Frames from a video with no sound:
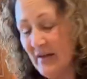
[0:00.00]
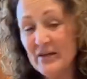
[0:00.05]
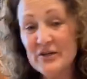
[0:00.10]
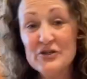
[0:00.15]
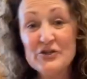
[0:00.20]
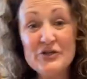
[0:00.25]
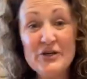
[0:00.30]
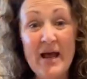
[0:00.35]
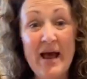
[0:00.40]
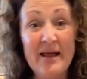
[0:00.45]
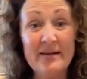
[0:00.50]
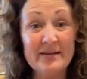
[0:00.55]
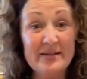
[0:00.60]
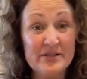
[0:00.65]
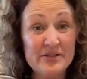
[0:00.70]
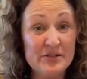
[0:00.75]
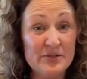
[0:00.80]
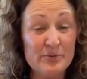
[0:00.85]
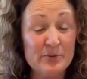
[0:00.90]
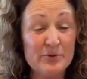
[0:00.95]

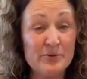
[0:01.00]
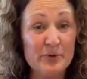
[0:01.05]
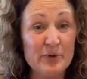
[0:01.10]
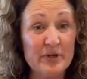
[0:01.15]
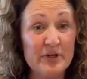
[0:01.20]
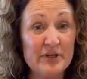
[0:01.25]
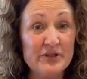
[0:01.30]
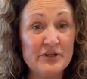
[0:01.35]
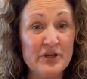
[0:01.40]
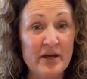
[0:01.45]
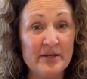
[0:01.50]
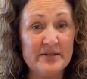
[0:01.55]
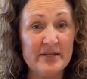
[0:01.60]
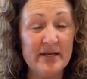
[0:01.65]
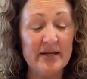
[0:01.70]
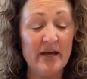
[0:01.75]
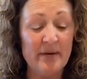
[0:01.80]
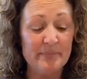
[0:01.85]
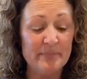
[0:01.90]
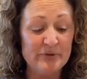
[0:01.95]
shallots, which we're going to
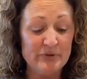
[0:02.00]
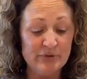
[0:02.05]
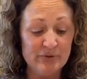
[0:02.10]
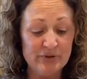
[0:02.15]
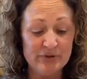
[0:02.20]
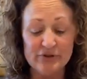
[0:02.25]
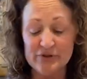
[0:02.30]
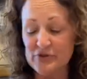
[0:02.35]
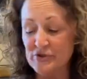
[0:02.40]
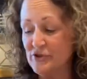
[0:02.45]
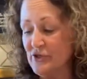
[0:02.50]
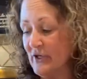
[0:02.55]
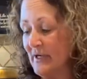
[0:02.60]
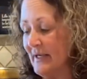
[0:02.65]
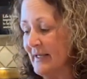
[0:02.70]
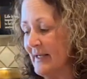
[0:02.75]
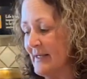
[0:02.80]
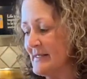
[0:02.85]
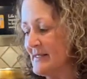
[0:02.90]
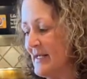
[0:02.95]
saute up as soon as this chicken
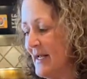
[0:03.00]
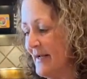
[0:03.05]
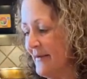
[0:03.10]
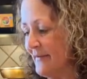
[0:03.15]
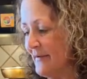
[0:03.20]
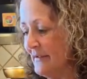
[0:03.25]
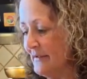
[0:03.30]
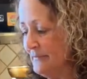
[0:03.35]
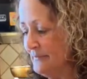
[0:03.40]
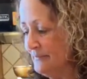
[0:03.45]
gets out of there,